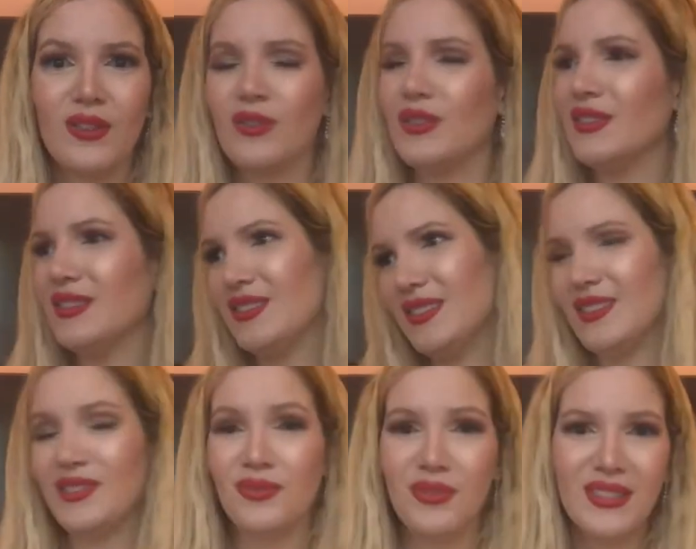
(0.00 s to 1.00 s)
No,
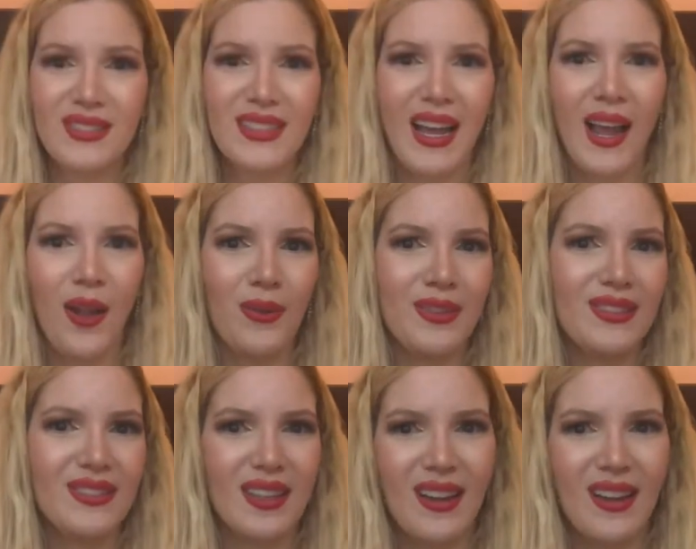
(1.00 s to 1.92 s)
it's freestyle. It's